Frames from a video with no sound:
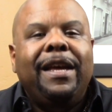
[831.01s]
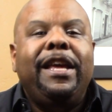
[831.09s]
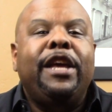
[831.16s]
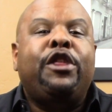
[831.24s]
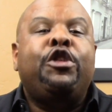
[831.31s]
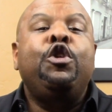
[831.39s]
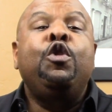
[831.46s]

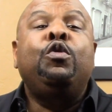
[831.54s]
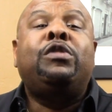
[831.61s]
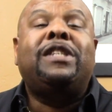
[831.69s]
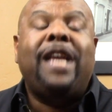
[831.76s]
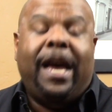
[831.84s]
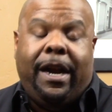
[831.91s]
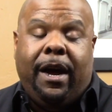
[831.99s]
get you
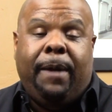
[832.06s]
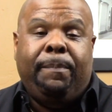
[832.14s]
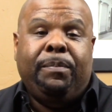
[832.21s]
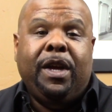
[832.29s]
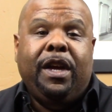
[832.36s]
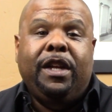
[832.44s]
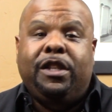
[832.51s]
set
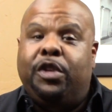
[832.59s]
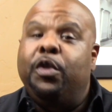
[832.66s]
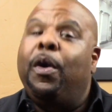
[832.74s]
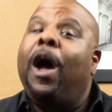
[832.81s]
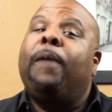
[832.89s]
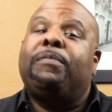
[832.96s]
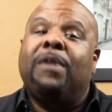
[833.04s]
up to
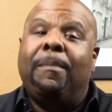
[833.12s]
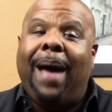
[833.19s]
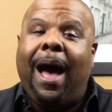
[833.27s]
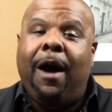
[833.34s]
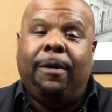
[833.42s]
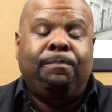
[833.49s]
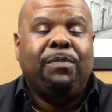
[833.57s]
help them
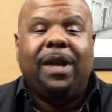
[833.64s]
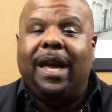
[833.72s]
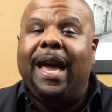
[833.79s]
out